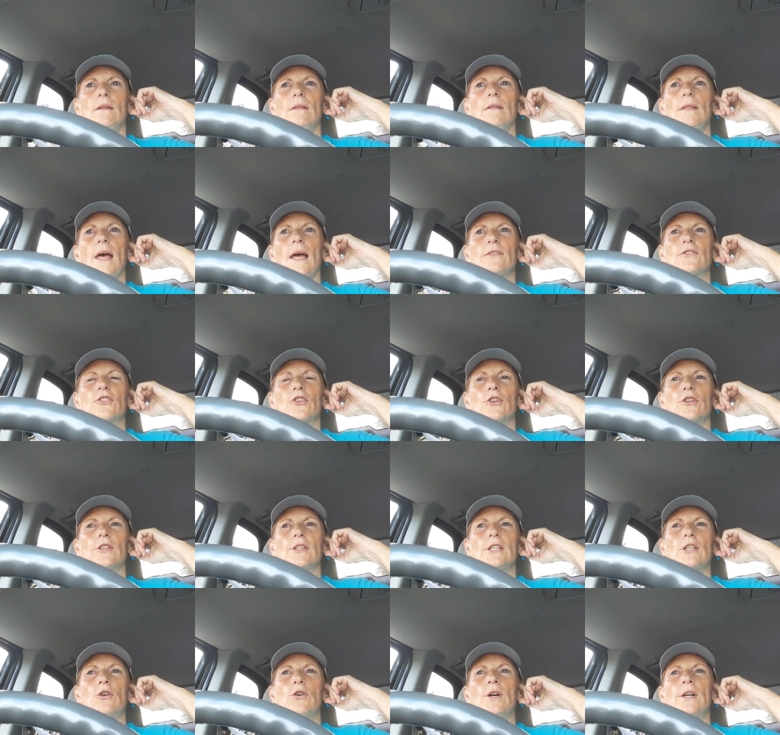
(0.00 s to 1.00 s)
that's
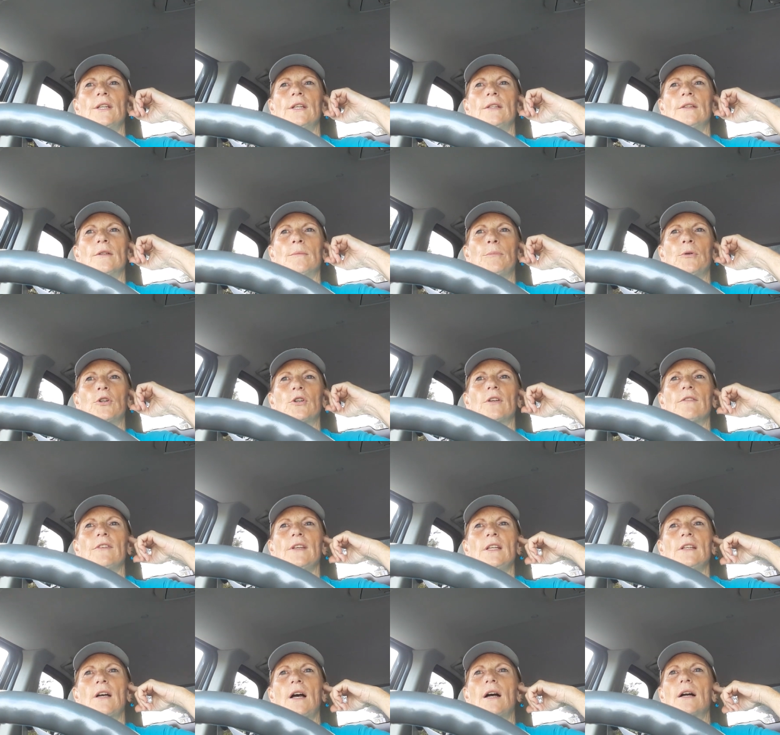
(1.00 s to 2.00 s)
early on in the book of
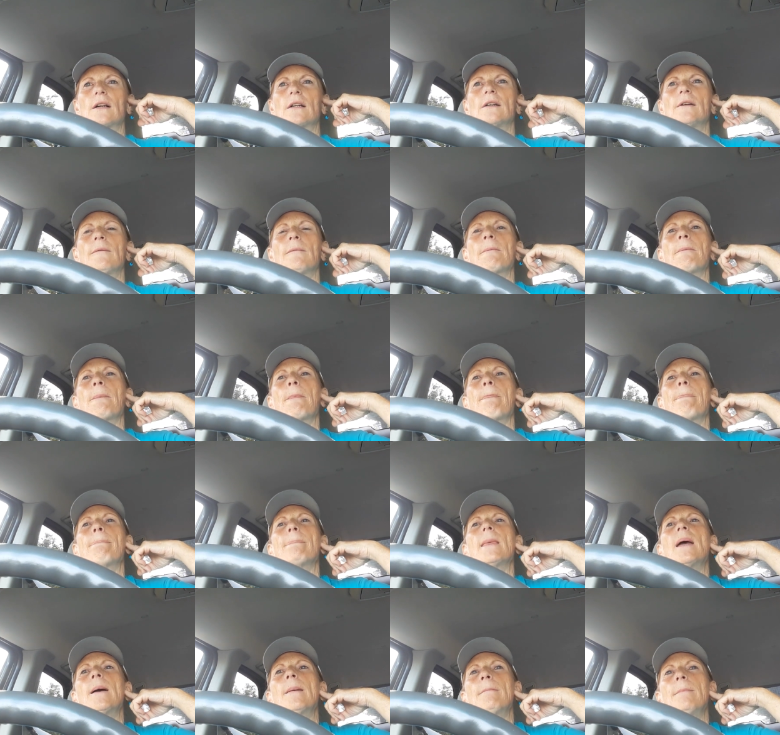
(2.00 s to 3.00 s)
Enoch.
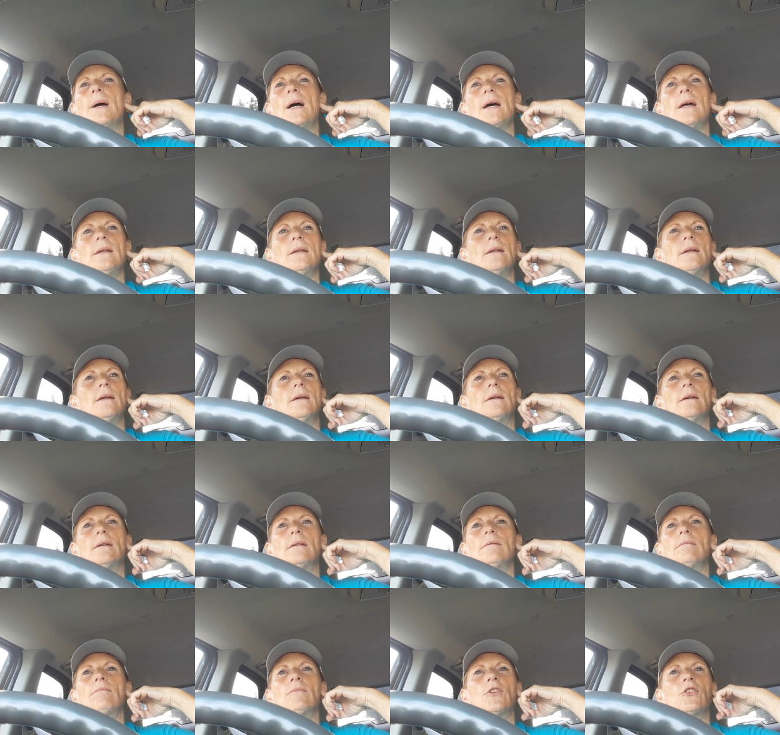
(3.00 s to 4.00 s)
But
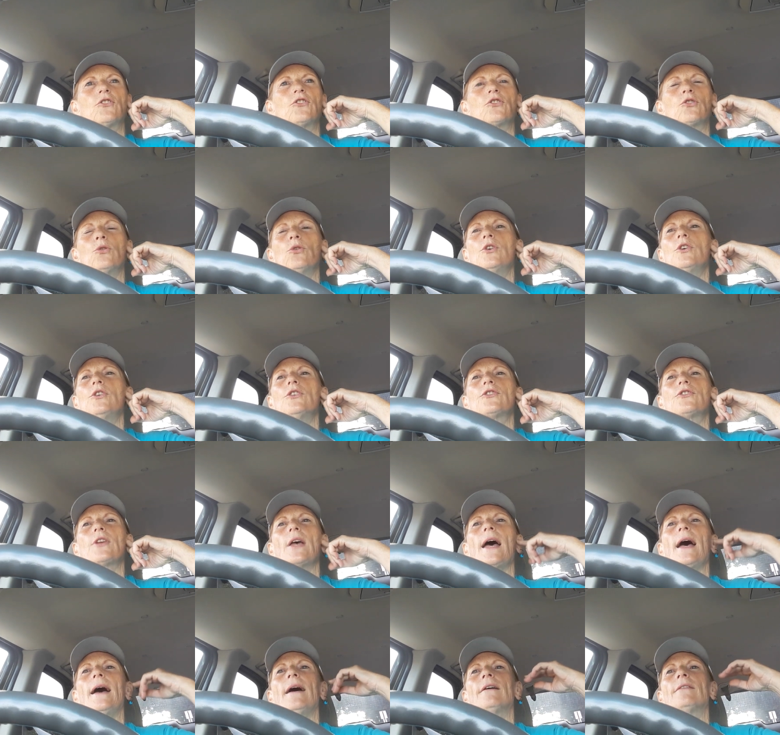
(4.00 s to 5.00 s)
the schools
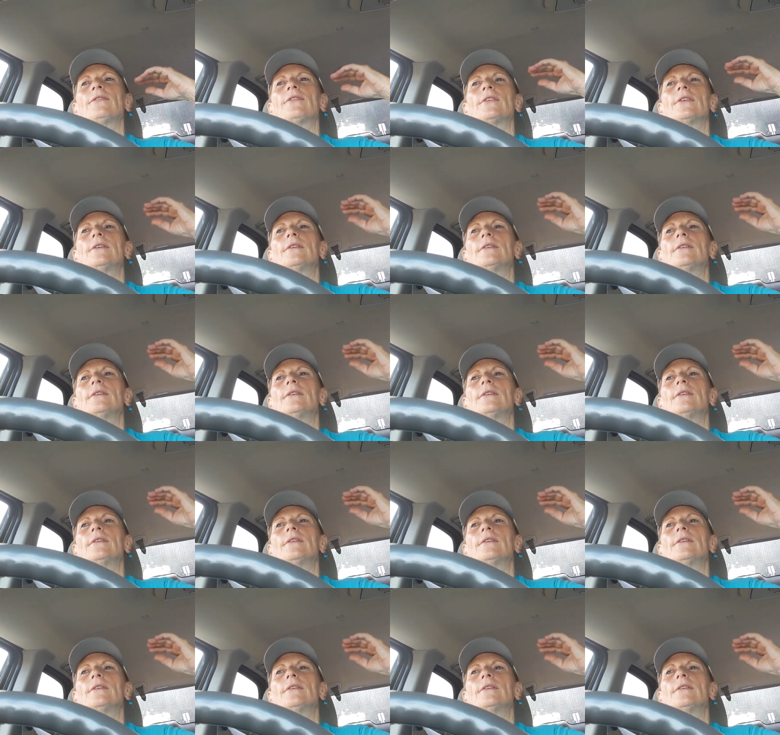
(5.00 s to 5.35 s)
have